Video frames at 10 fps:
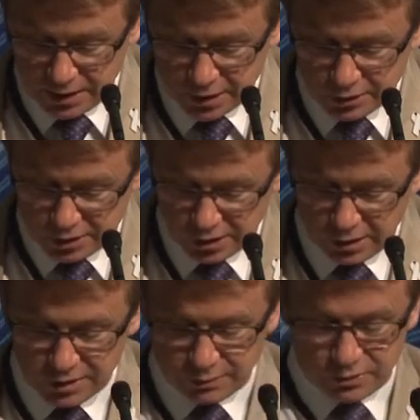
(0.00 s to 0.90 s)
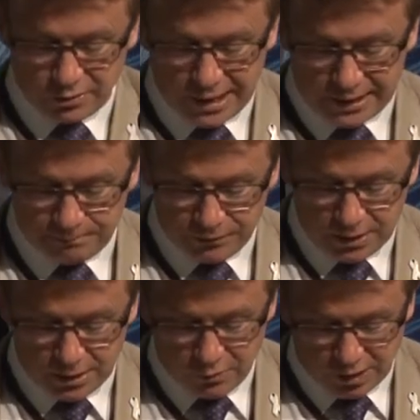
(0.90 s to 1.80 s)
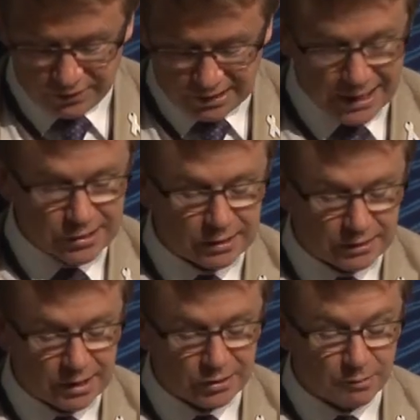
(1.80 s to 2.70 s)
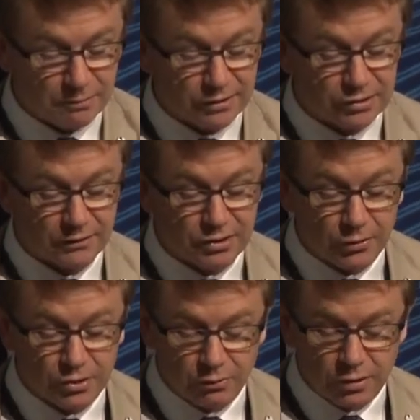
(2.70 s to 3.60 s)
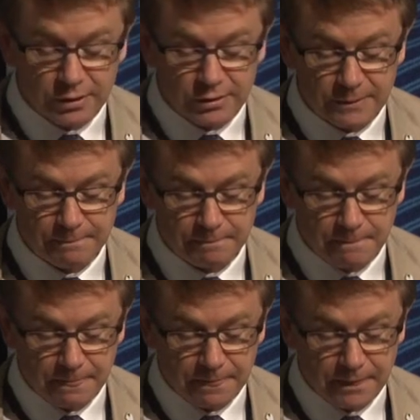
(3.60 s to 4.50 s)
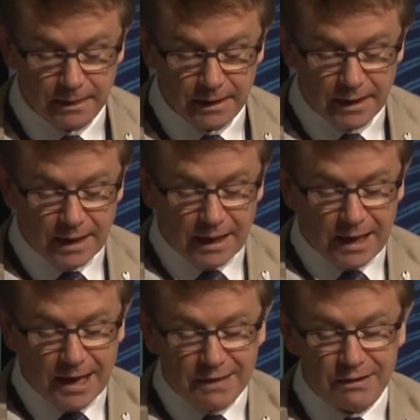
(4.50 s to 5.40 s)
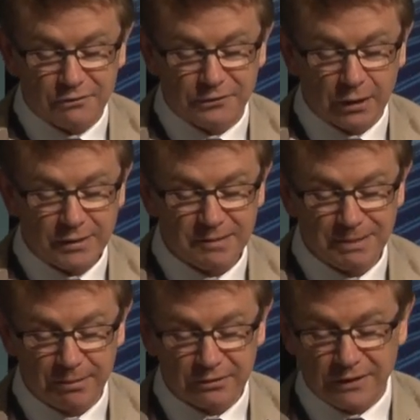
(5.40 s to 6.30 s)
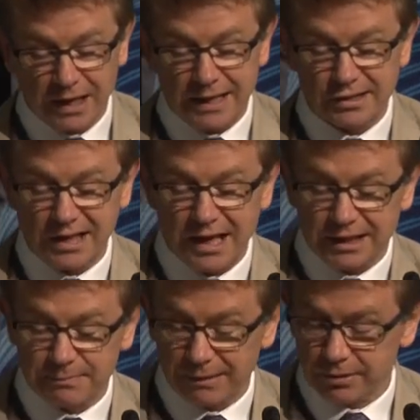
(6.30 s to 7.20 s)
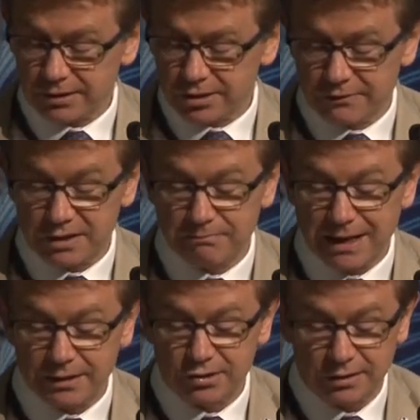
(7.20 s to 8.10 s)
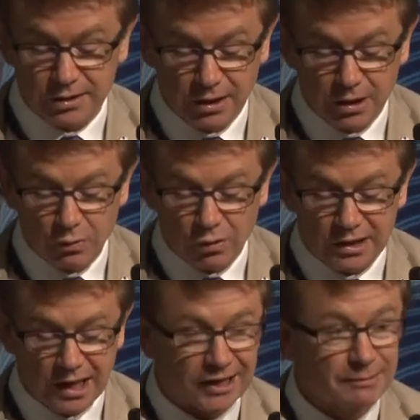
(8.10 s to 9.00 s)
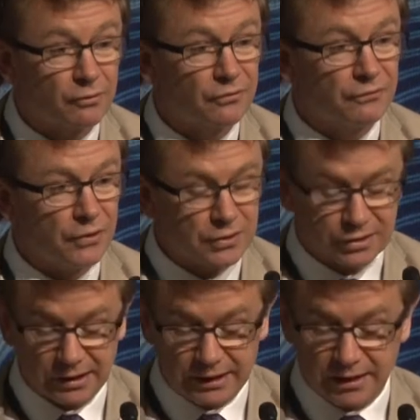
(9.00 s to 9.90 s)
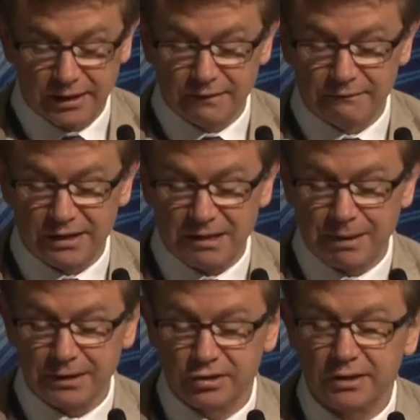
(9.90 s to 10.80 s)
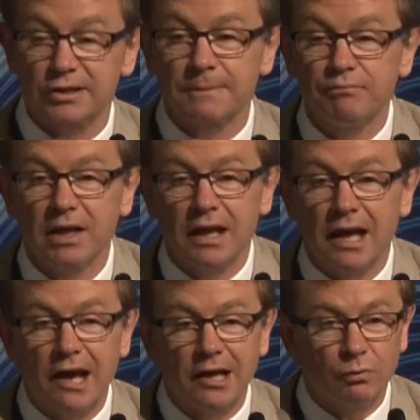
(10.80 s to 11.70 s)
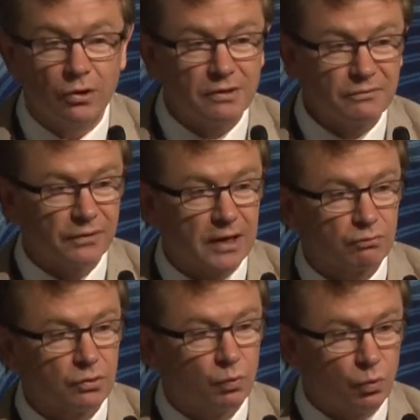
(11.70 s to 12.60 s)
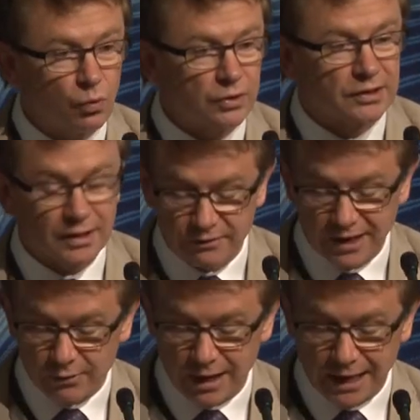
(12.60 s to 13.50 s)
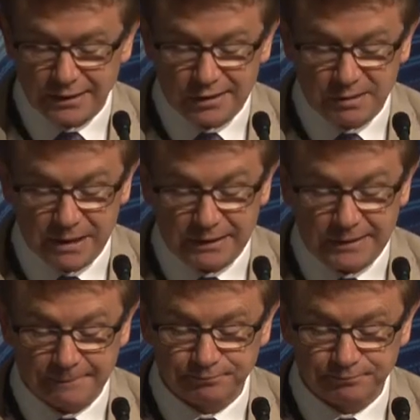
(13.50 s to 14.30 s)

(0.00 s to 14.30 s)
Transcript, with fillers: Concerns with training, qualification, and supervision of social workers, and that following the Public Finance Act, public service managers were accountable firstly for their budgets and were in fact rewarded if they were underspent.